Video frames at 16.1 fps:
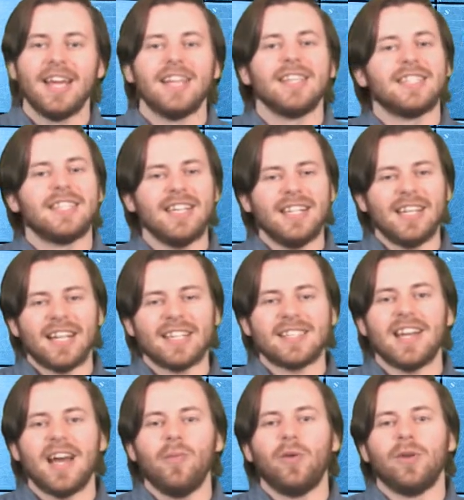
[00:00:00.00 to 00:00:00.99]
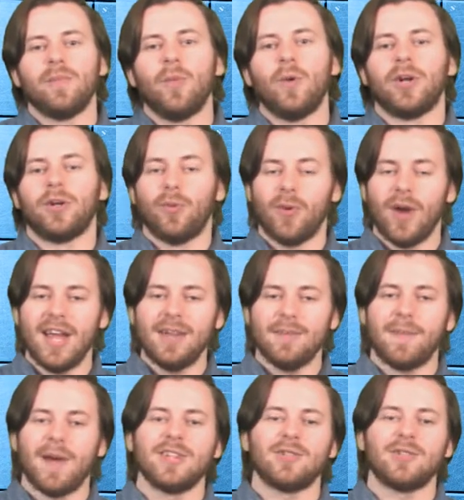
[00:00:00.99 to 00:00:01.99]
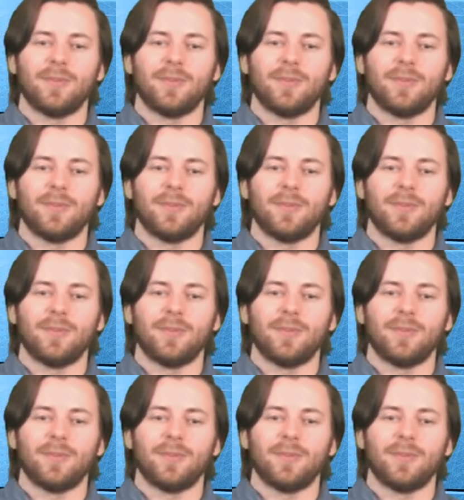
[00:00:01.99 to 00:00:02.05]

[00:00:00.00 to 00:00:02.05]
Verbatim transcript: See you next time with more great Petra